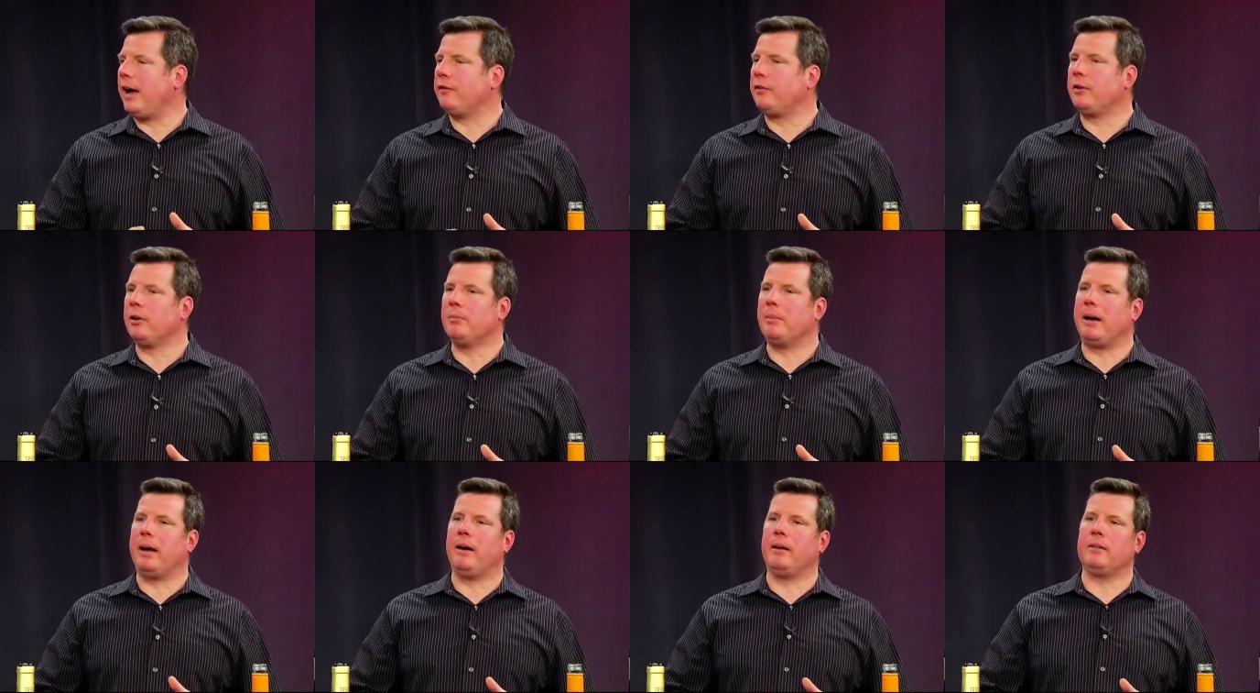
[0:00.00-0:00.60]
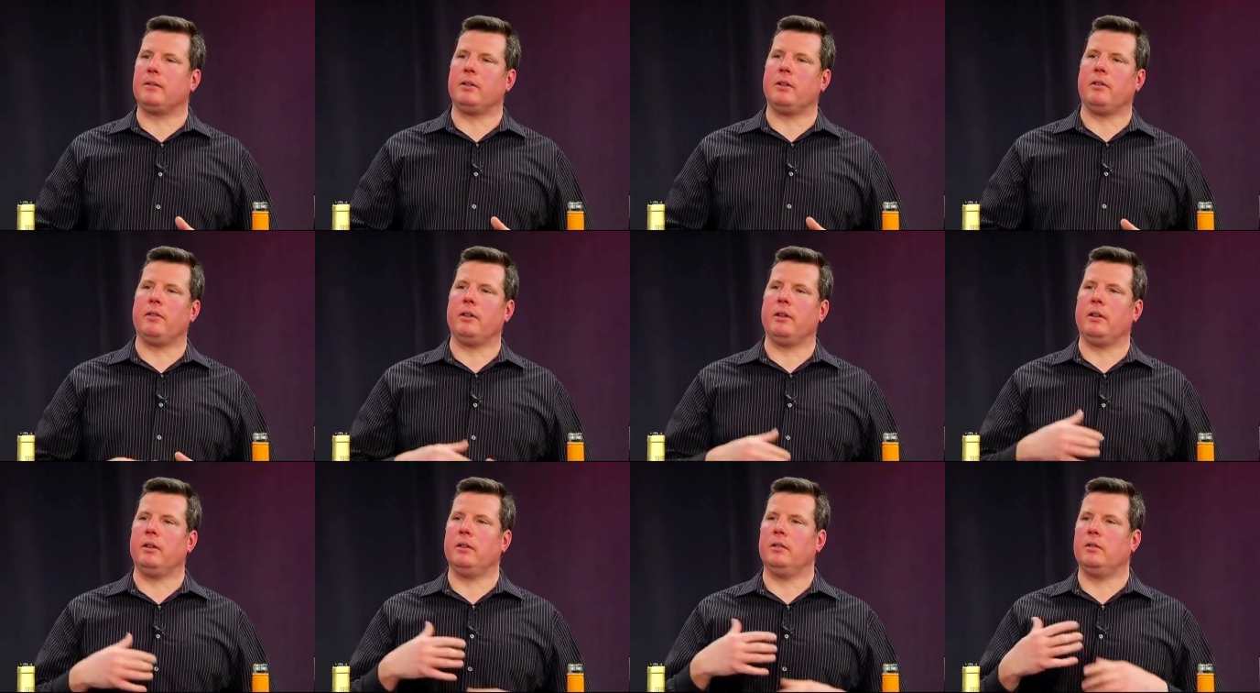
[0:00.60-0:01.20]
here about you know
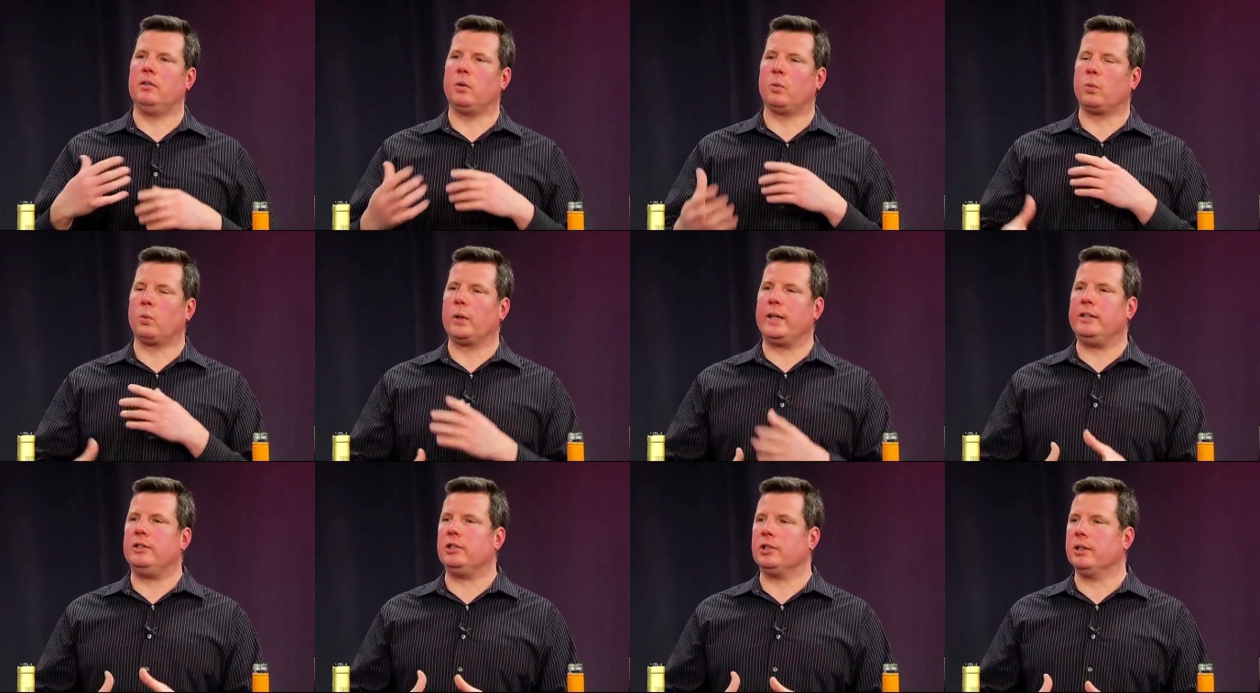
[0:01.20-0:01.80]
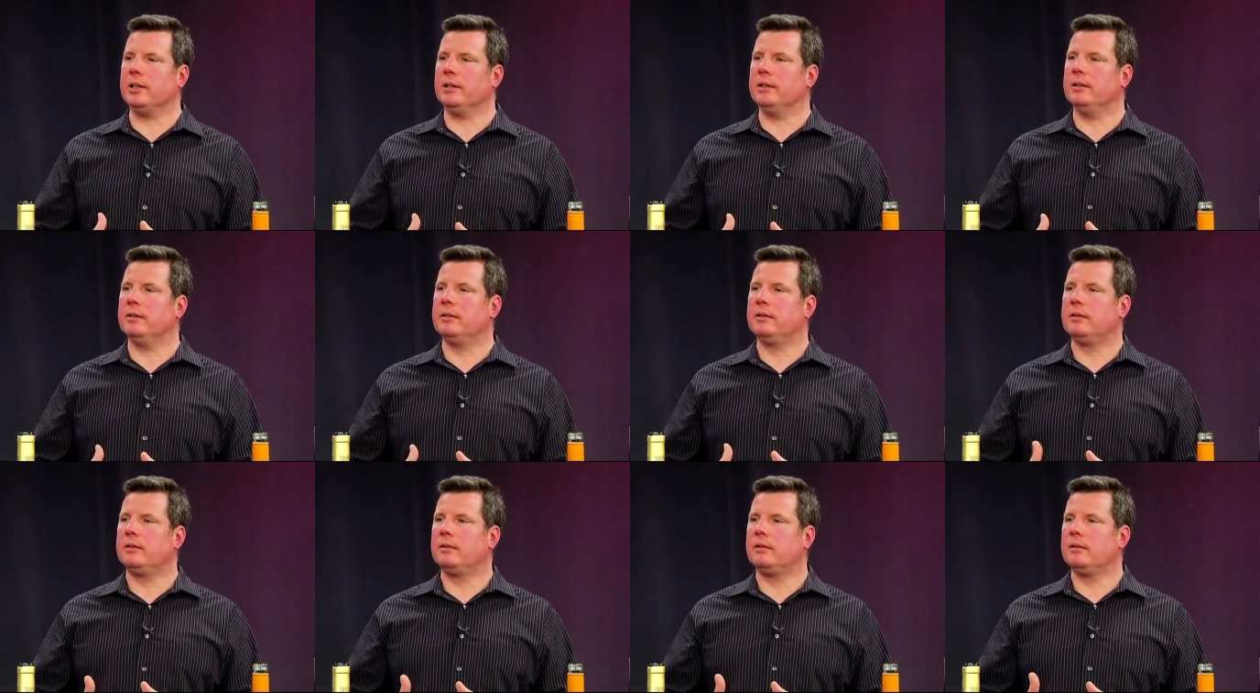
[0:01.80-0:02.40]
the the region
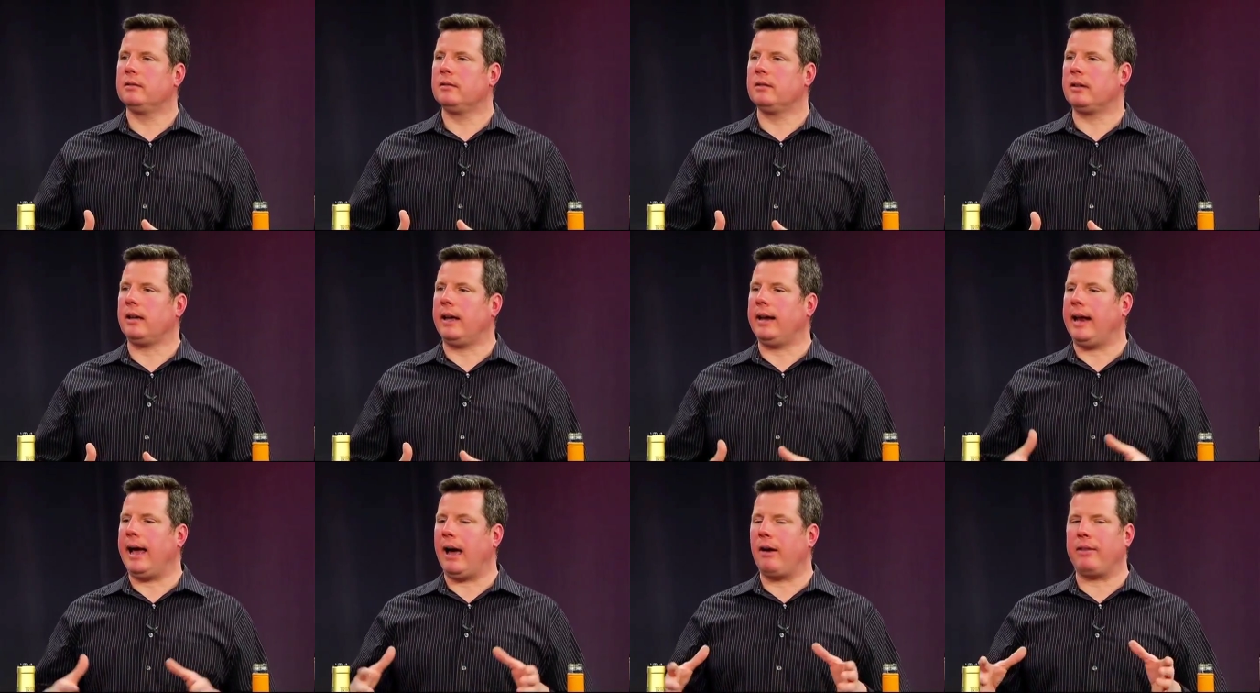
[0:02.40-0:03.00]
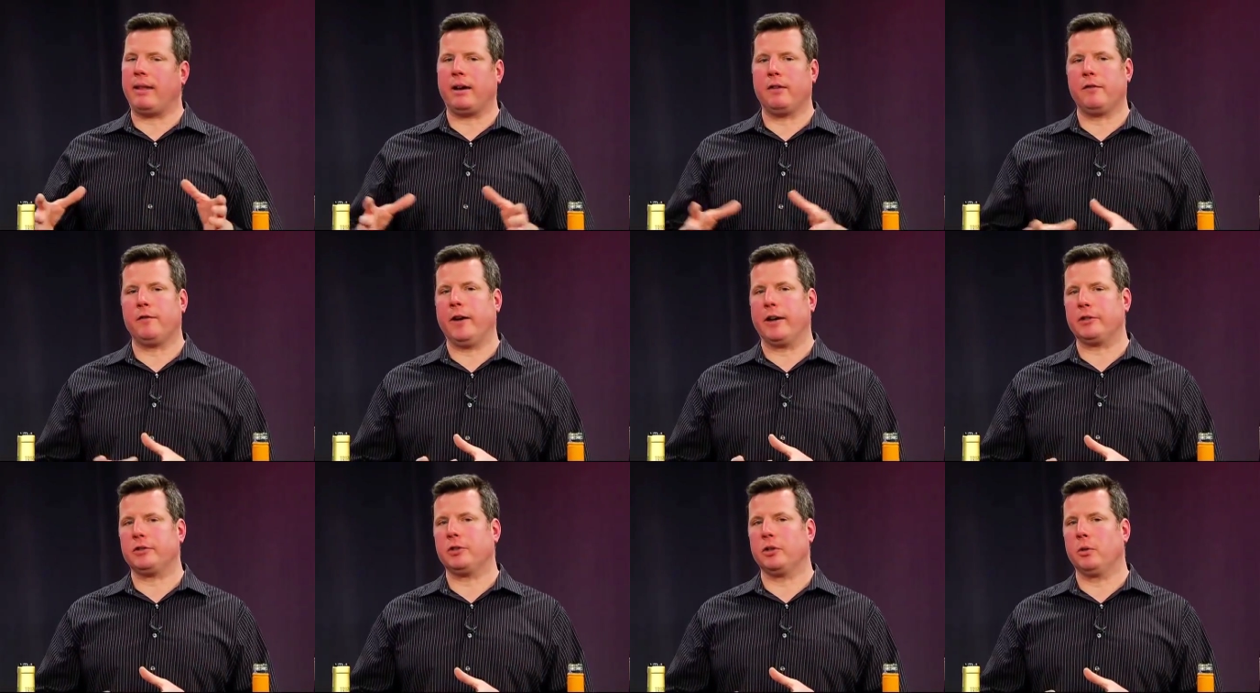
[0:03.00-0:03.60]
and how that
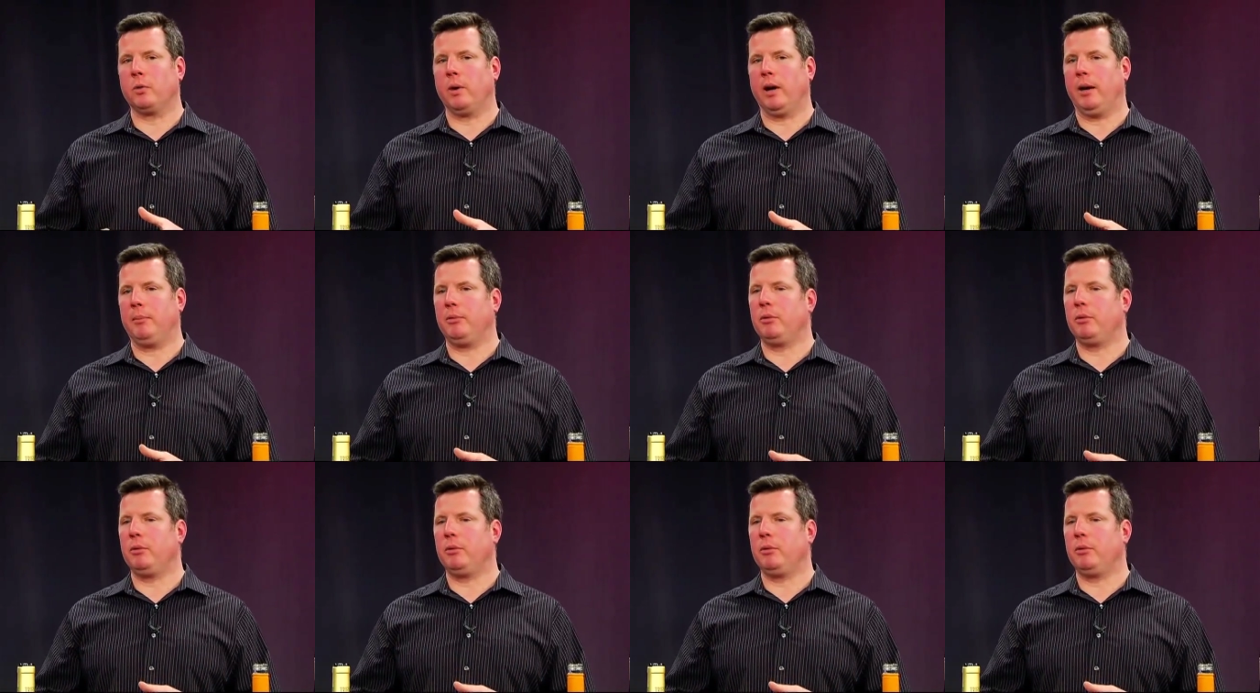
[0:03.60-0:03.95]
affects the grape.